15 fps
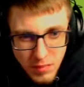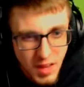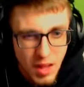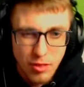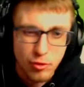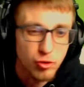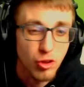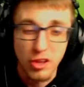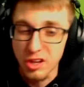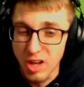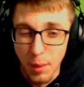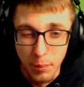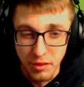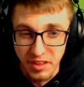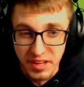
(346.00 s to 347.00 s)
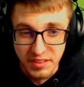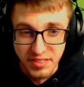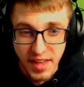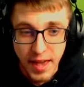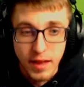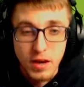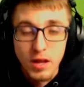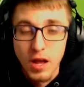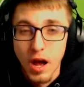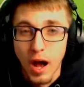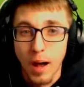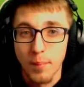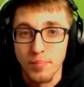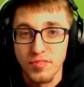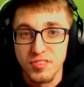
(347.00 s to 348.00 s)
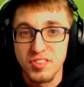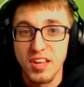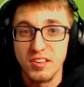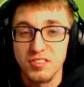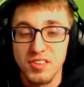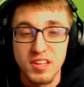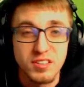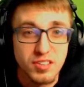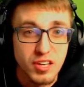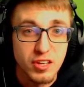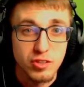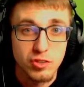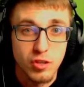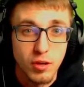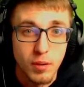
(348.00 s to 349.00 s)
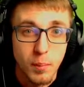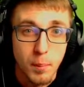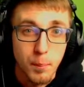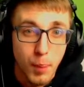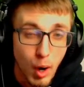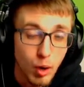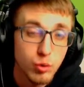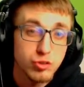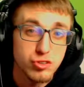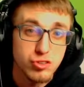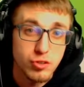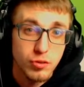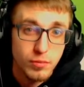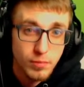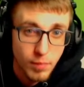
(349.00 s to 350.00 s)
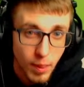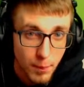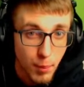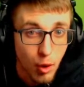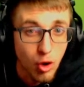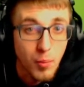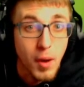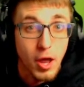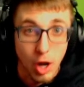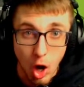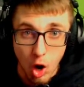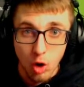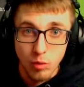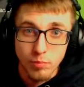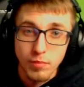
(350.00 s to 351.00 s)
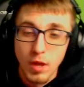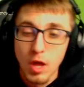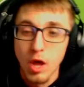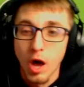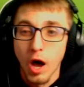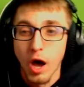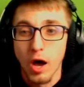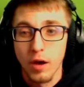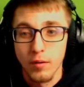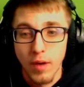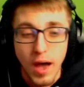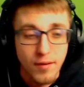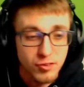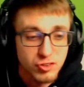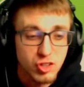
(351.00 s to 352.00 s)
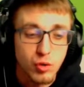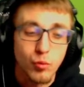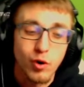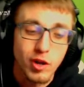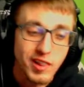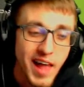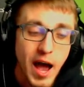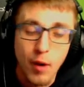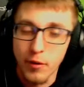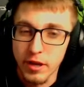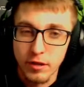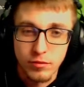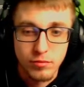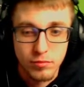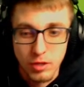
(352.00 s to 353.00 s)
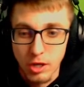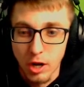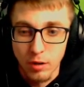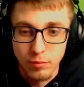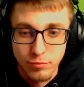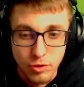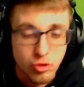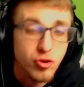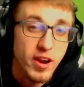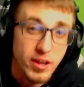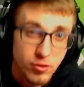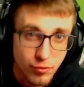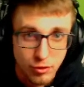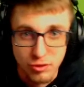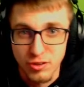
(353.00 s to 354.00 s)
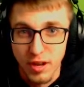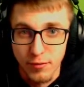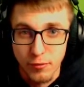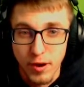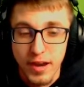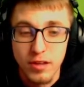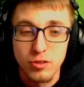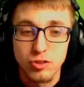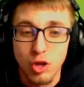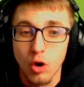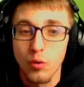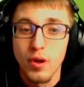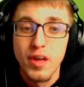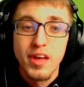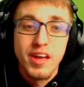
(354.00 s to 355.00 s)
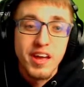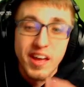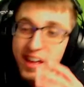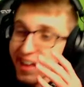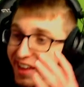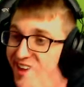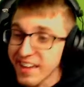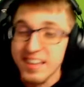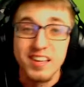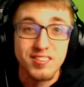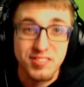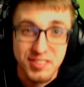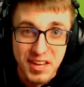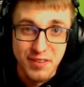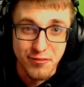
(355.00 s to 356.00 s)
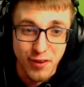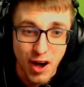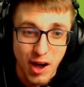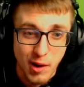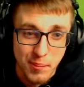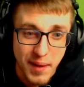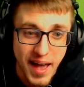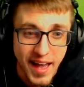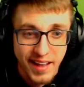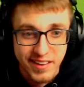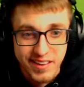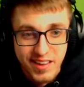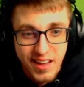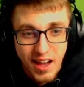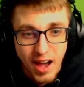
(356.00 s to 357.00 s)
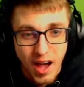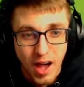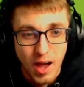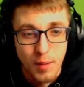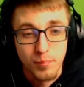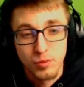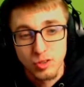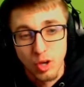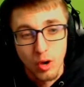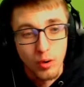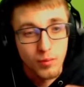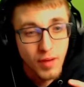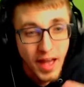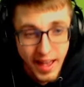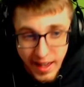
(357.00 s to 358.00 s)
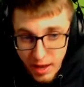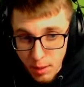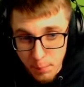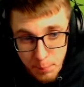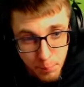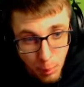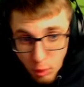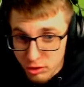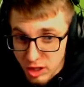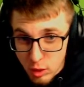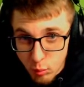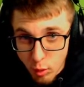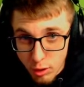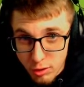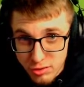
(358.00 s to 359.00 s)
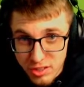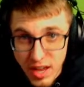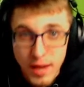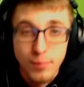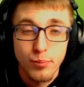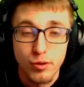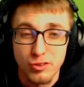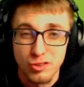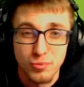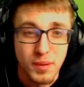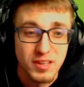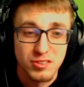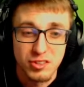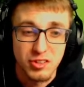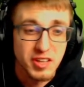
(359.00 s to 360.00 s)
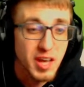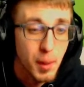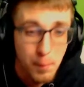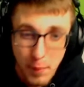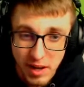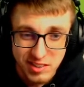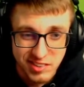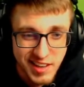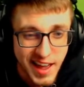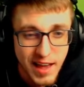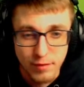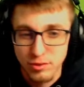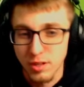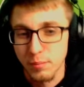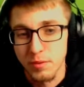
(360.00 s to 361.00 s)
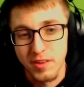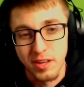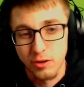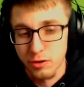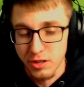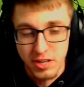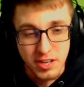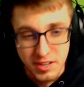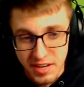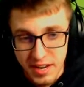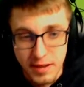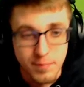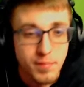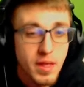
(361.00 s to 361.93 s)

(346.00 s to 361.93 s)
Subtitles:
There's only a couple that get that. Since this is post Pokemon Home, obviously we're allowing, you know, the transfer stuff, right? So it gets Defog back. So I got a bulky water type, which is basically a must-have, something that you're gonna need.